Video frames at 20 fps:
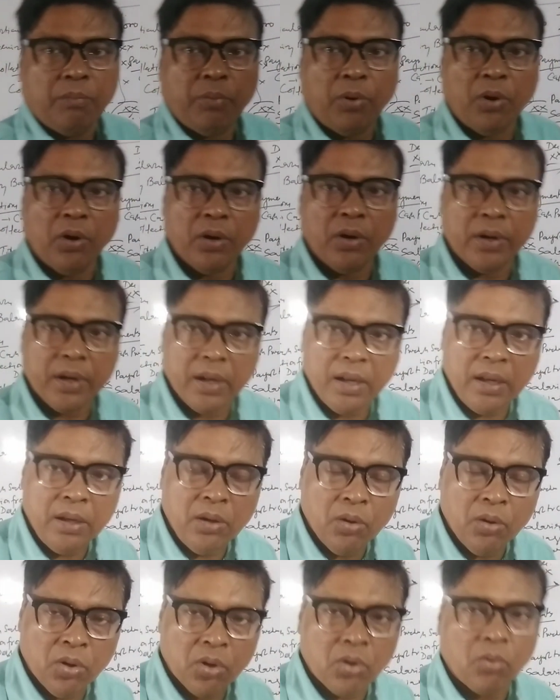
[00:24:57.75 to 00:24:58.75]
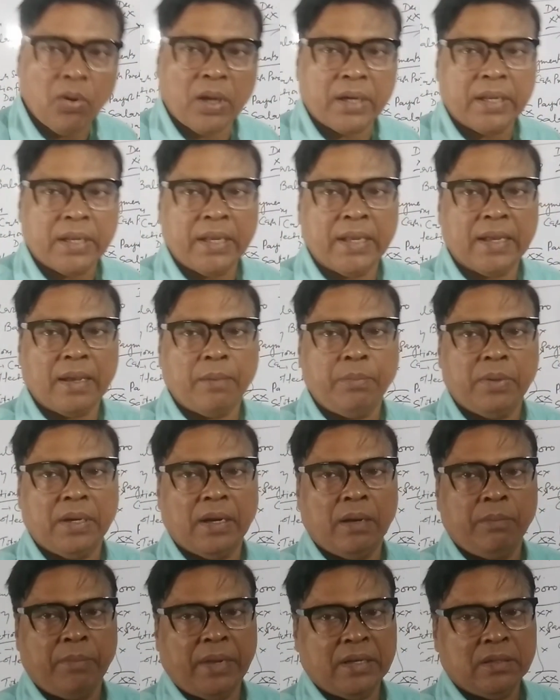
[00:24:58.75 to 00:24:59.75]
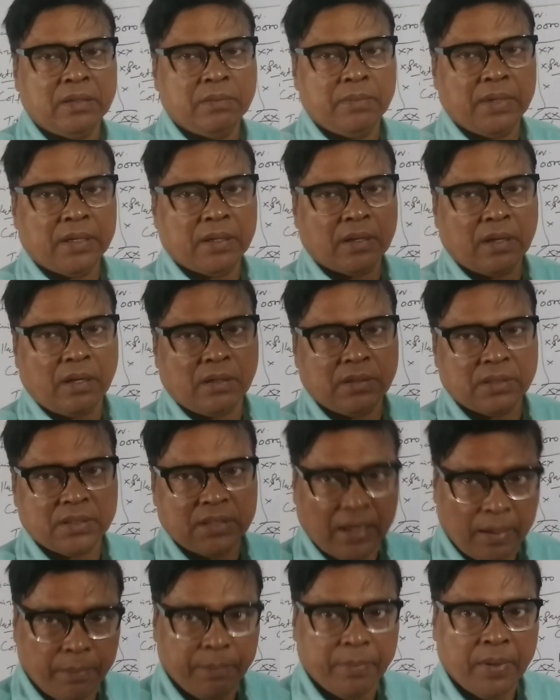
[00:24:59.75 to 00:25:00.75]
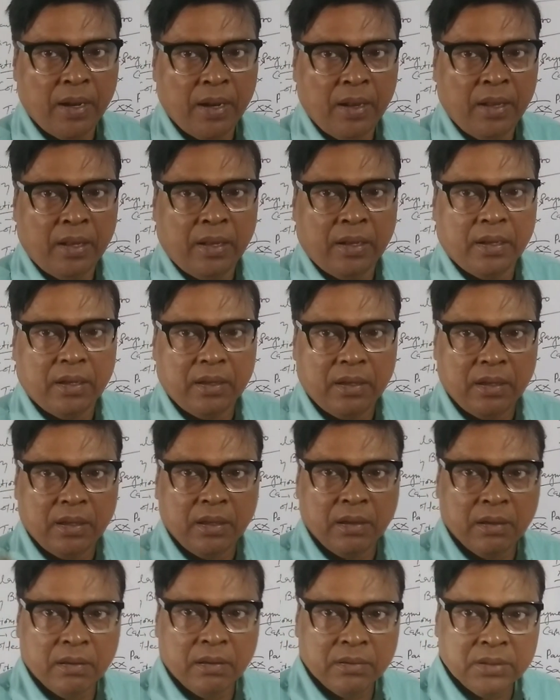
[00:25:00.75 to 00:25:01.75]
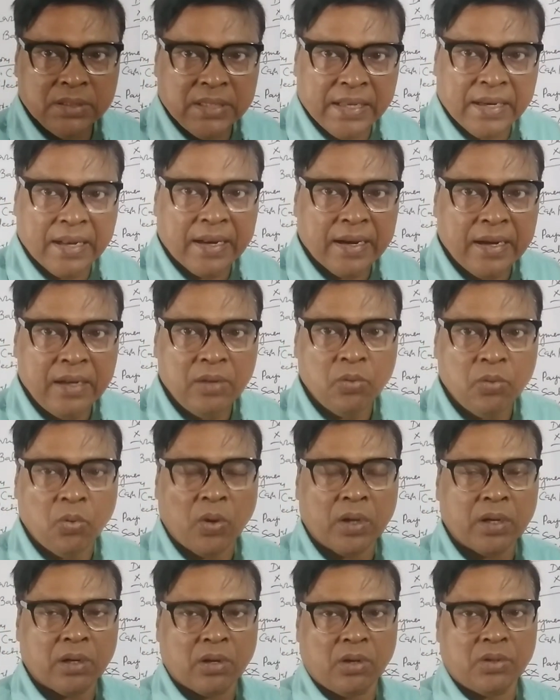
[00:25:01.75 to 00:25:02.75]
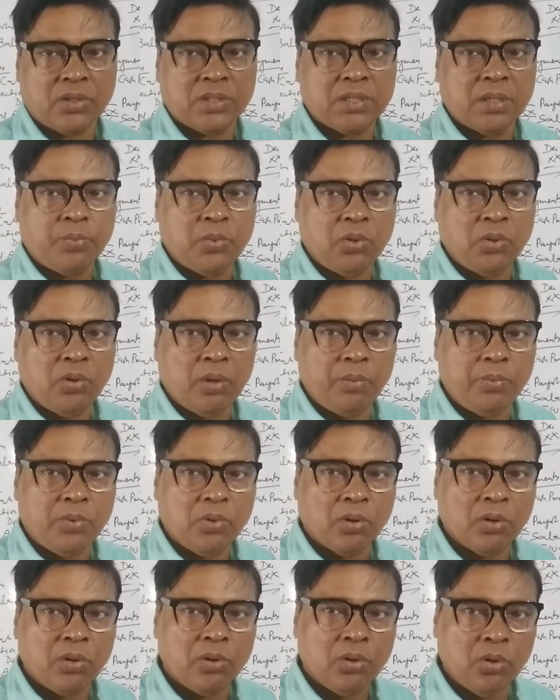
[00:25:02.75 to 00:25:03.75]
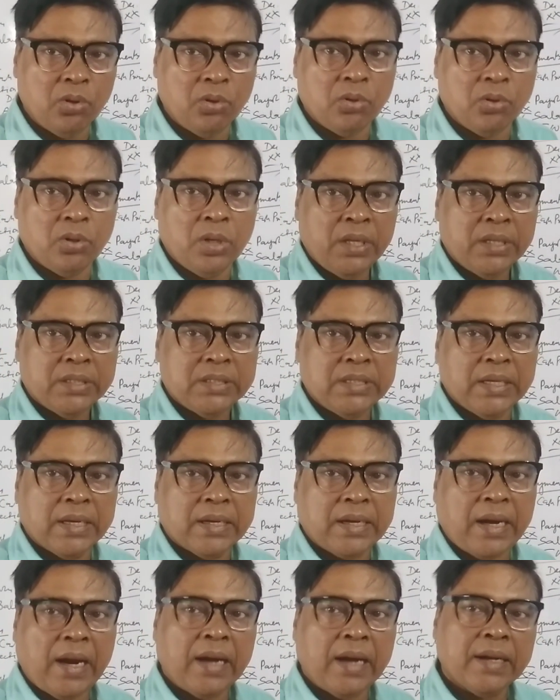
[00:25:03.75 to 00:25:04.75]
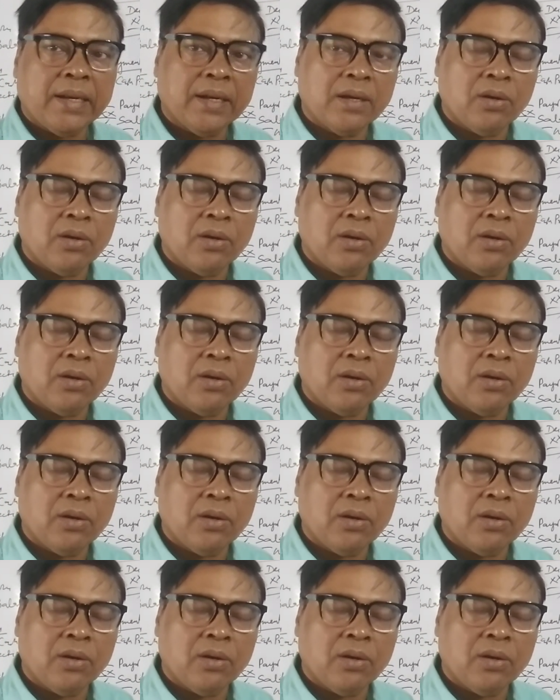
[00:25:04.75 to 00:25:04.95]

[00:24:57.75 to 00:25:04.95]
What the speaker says: for your working capital management concept. generally one concept you have told, no, je cut a